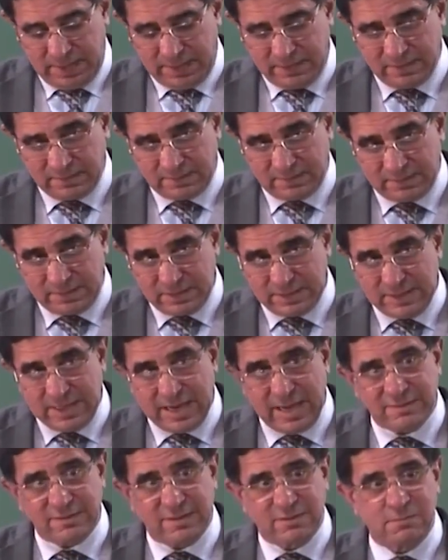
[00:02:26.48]
and the
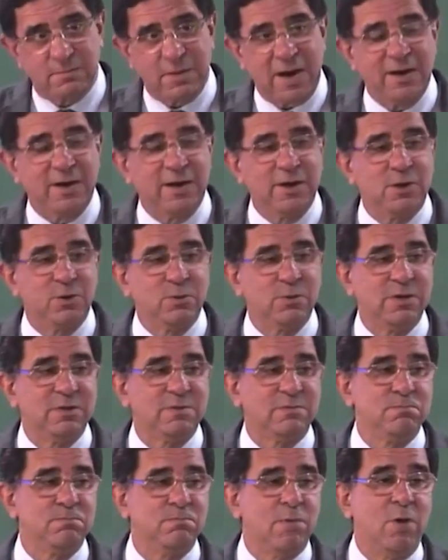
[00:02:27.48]
city has expanded to
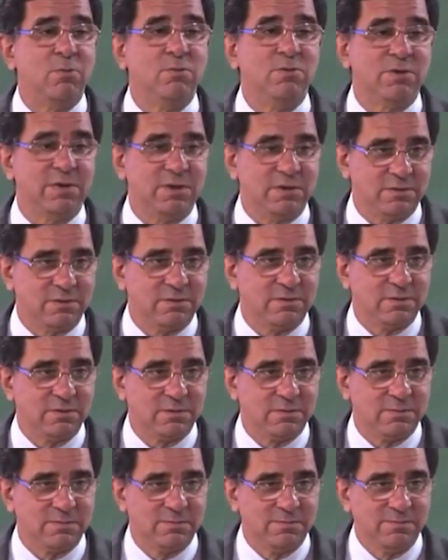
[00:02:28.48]
its boundaries.
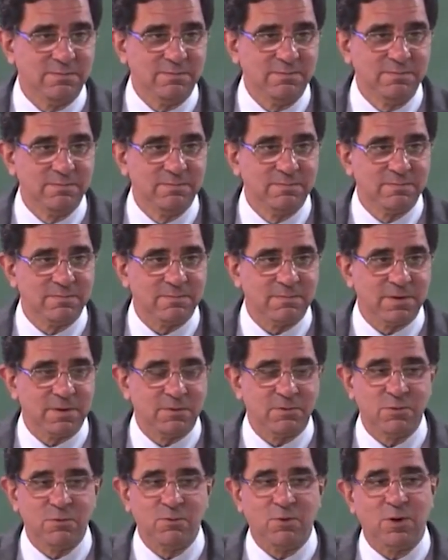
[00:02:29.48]

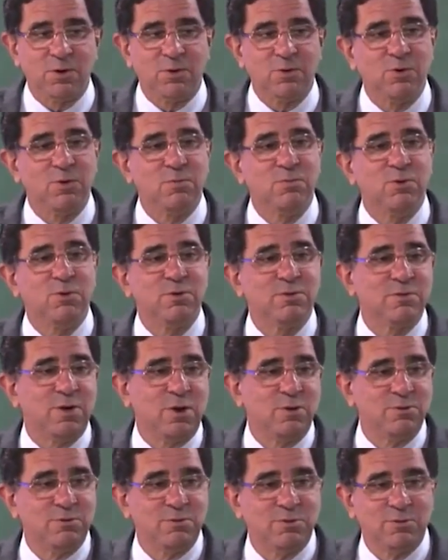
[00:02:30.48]
If you want to go more
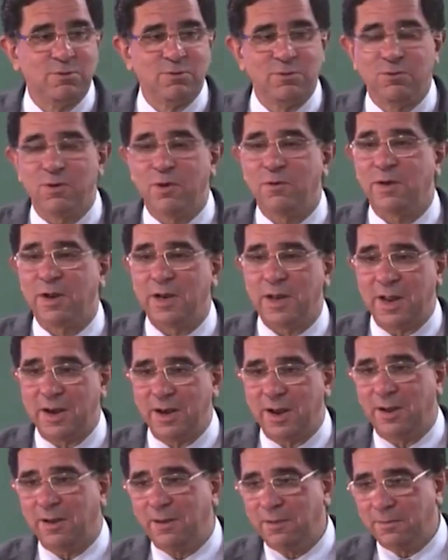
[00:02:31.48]
south, you have
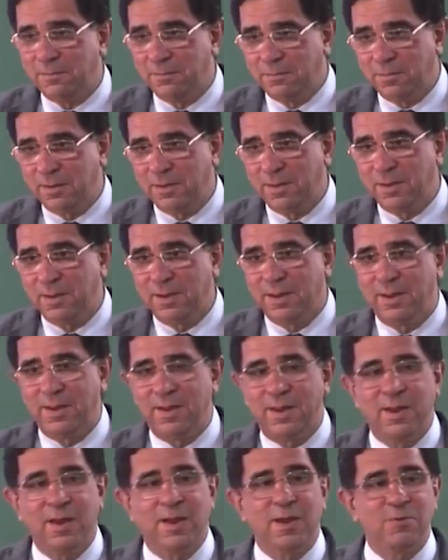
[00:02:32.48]
Haryana.
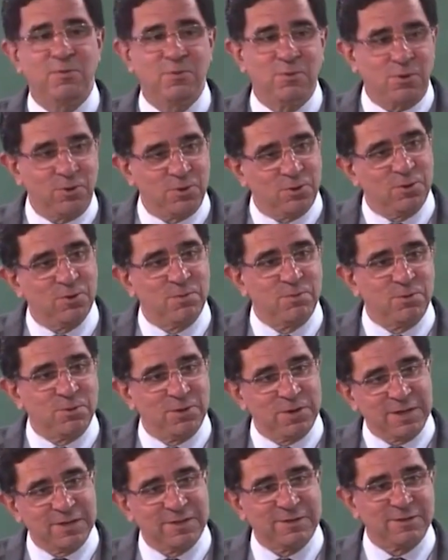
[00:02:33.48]
If you want to go
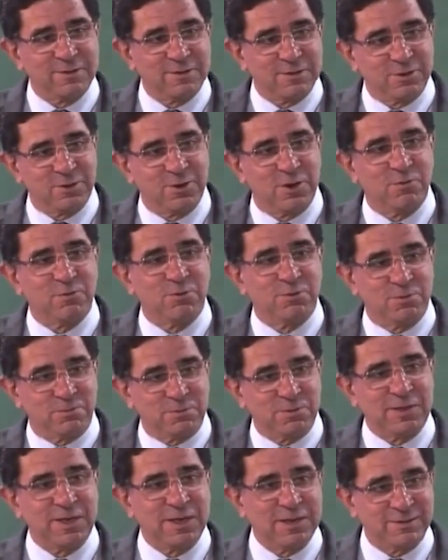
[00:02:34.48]
more east, you have
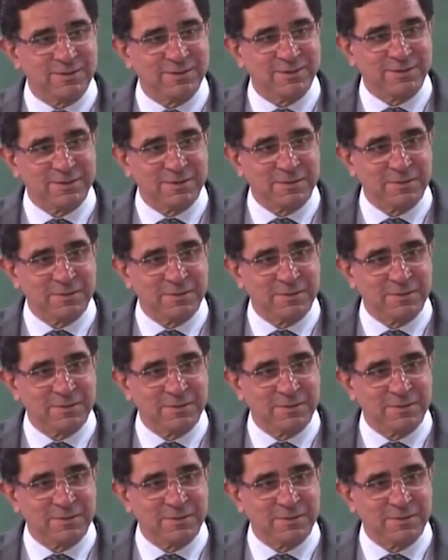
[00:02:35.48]
Uttar Pradesh.